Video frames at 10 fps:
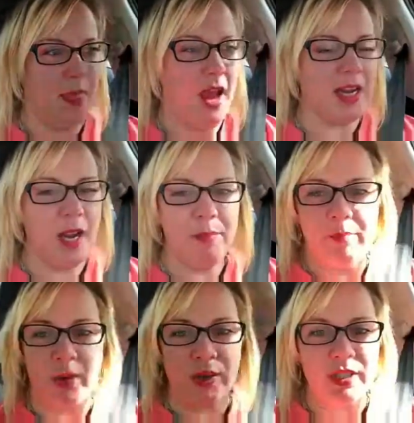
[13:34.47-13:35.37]
I got
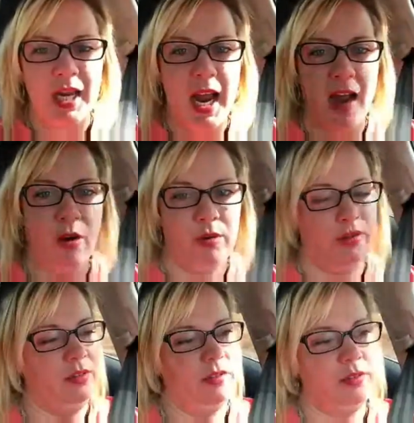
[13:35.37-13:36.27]
burnt out
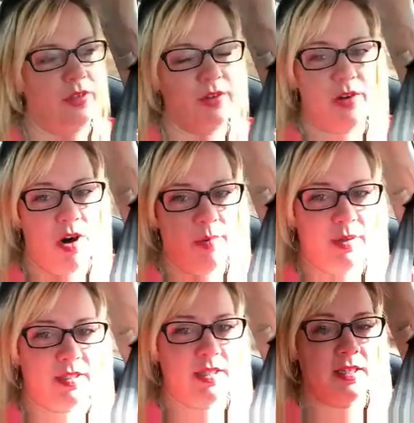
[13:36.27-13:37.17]
in the car
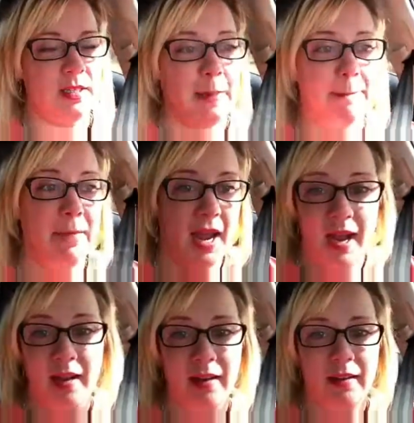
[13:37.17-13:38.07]
business
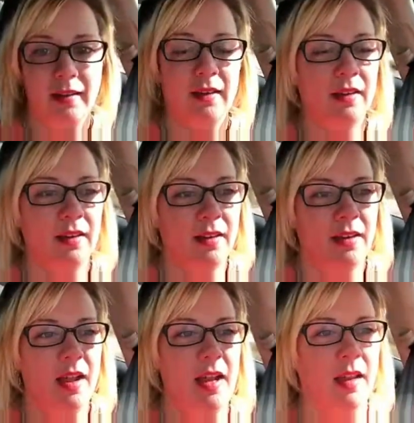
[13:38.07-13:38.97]
bad,
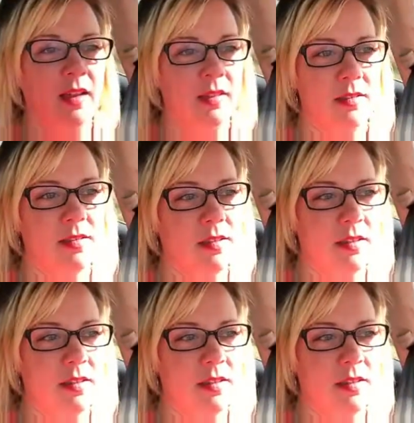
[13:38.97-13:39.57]
and